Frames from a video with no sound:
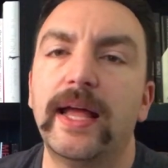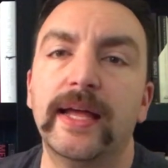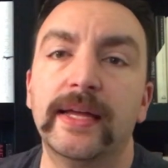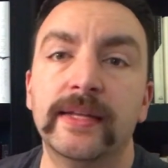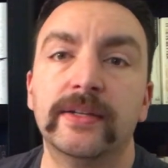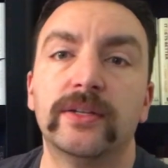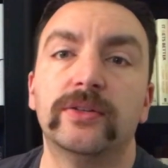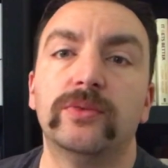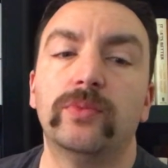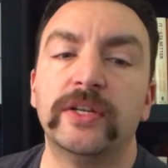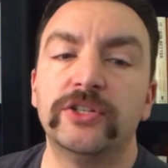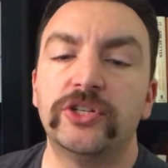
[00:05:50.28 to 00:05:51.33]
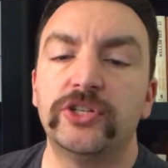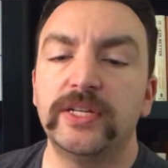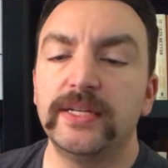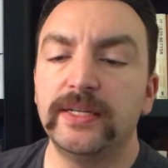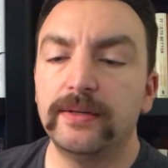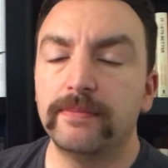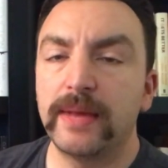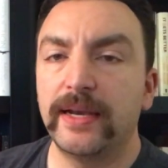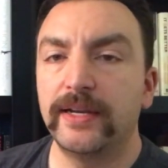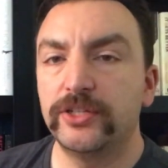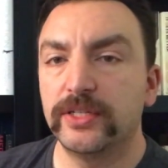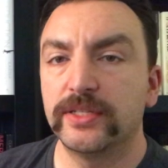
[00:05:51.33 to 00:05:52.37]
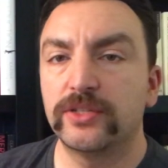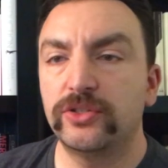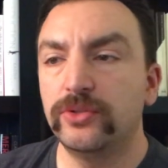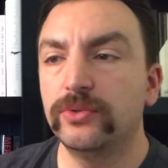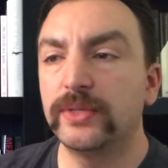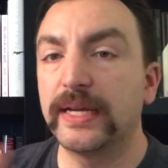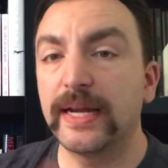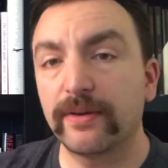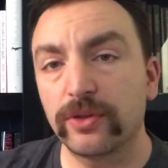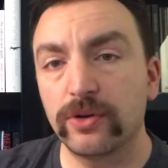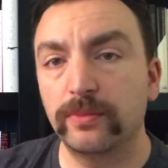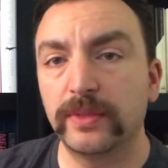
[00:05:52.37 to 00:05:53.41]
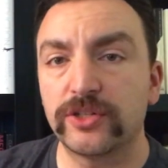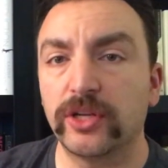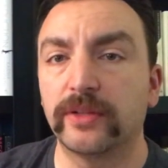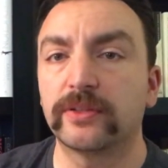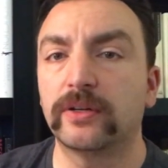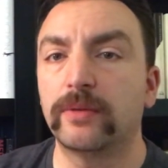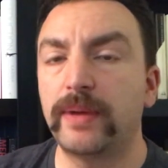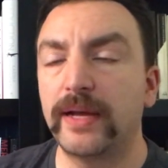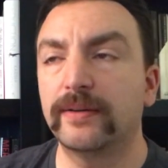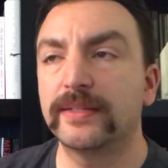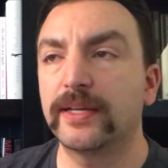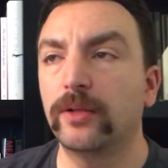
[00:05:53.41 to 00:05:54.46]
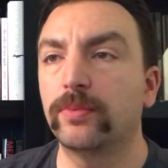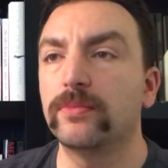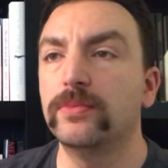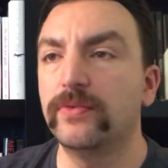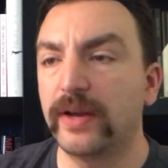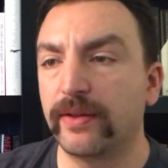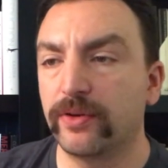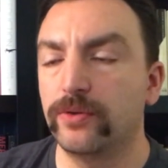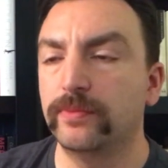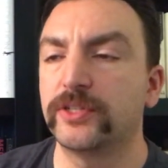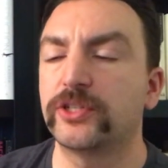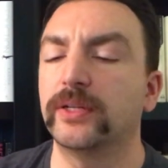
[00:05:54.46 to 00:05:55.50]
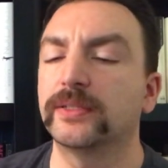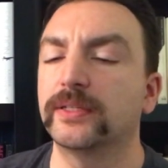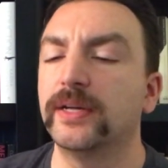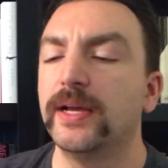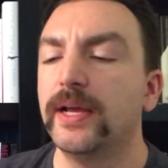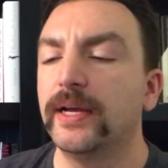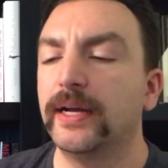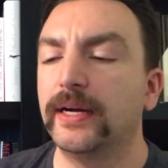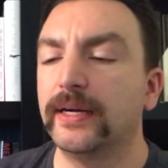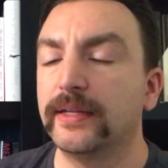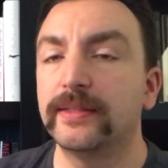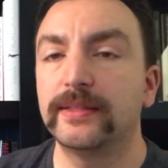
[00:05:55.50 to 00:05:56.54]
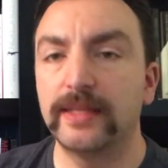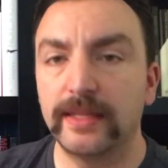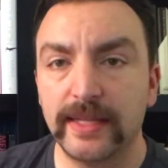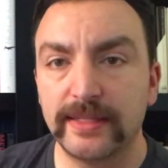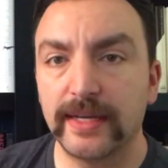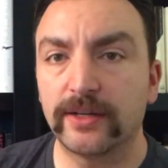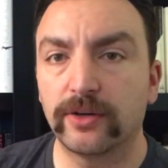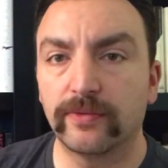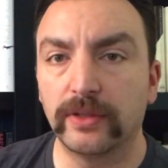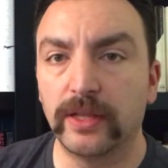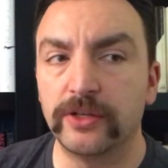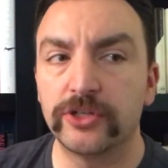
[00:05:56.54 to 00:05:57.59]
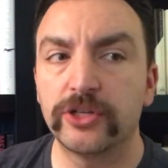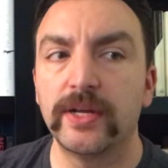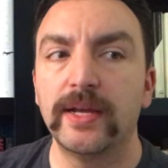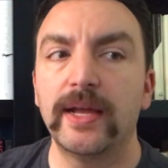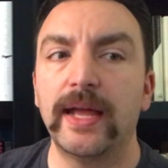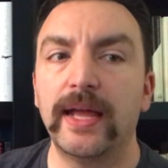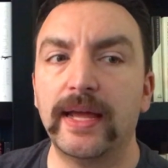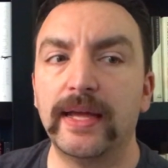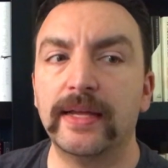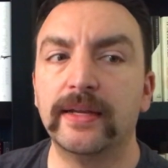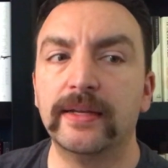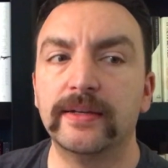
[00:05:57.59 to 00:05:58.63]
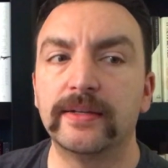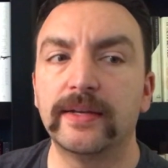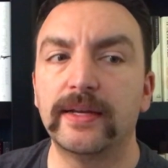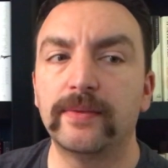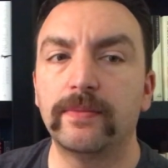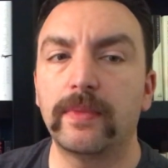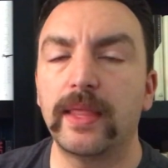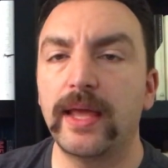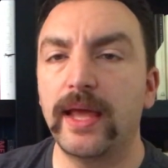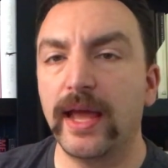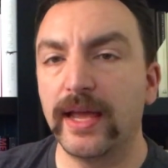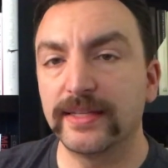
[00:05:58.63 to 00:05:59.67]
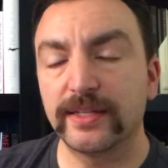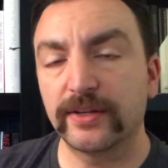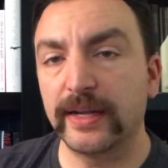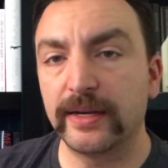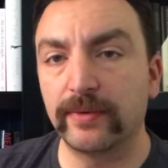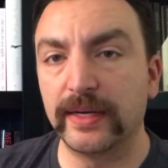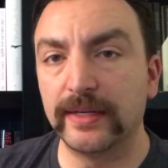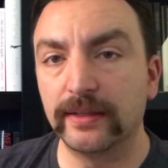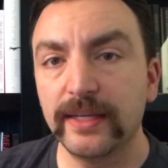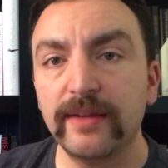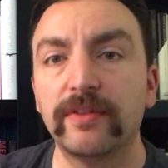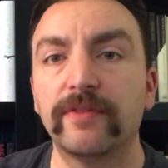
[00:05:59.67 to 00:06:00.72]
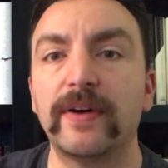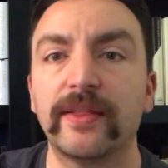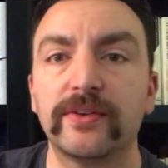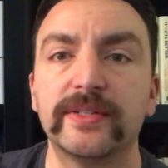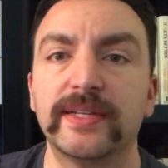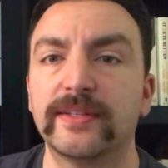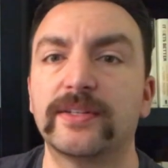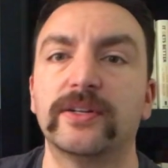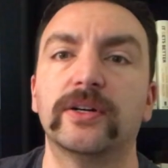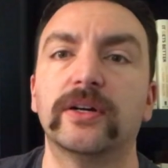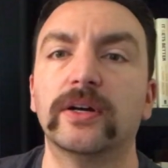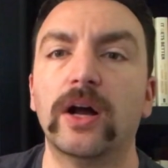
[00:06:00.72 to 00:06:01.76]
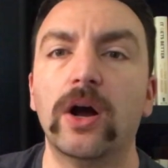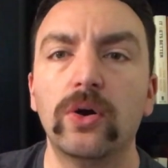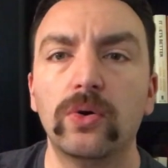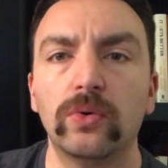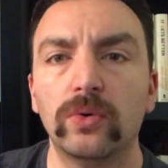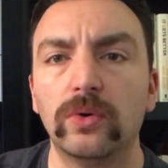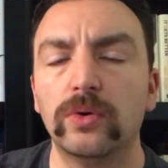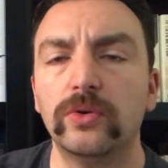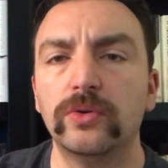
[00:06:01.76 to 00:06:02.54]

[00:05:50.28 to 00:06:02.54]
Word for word: And when she manages to get out of the homeless shelter, her parents help her move out of the homeless shelter. Uh, then they take her for lunch. And as they're getting ready to leave, the father says to her, oh,